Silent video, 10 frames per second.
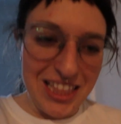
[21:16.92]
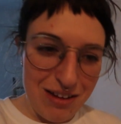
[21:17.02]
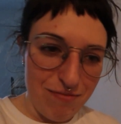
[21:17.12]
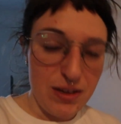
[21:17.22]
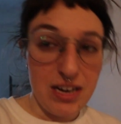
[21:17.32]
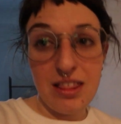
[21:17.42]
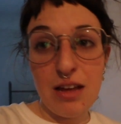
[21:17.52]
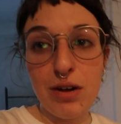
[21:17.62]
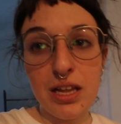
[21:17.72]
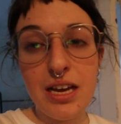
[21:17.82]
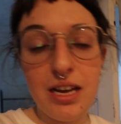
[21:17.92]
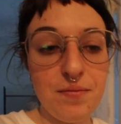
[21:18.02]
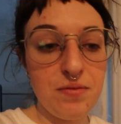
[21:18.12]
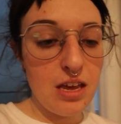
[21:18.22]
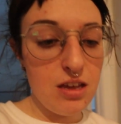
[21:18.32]

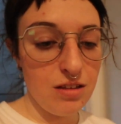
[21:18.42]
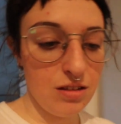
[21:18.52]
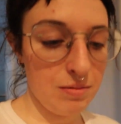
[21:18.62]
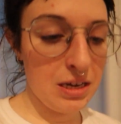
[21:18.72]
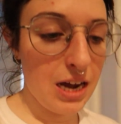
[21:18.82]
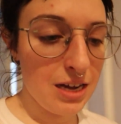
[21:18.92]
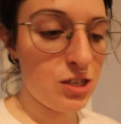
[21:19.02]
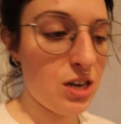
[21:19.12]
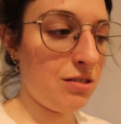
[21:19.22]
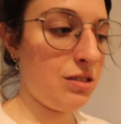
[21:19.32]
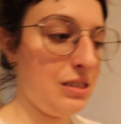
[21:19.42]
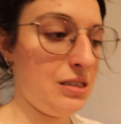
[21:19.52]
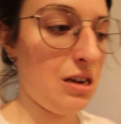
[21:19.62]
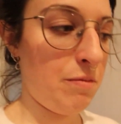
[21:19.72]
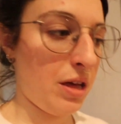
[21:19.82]
I mean, cats generally
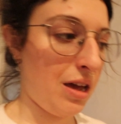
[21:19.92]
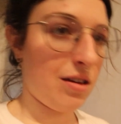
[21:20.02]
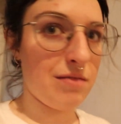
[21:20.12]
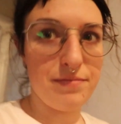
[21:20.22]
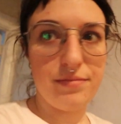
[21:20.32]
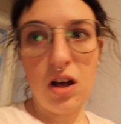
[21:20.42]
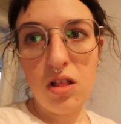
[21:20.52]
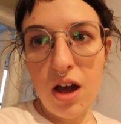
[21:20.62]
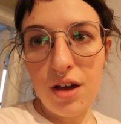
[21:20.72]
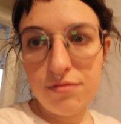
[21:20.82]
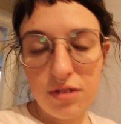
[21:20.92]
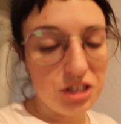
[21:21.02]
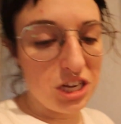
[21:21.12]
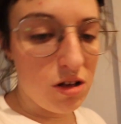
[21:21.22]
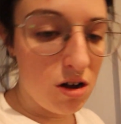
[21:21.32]
sleep, like, a lot,
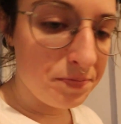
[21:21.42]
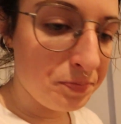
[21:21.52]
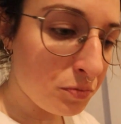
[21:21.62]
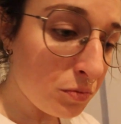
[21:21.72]
all day long,